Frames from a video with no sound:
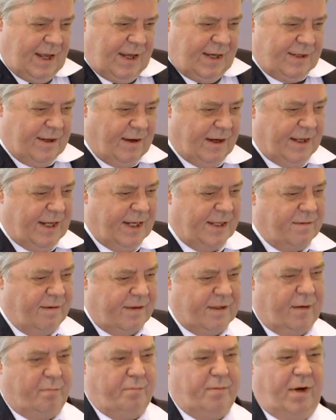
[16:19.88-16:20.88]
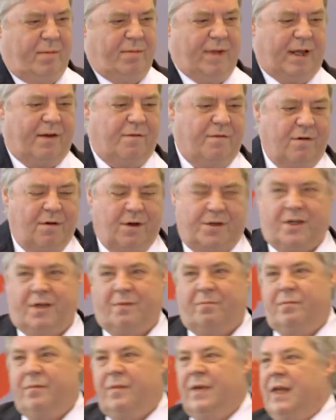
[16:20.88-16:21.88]
So and this was a public
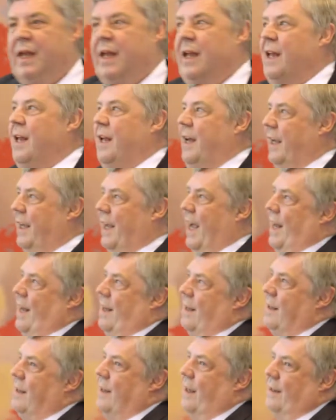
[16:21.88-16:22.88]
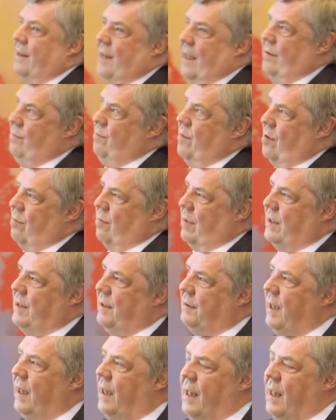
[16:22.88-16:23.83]
version, again, at that moment.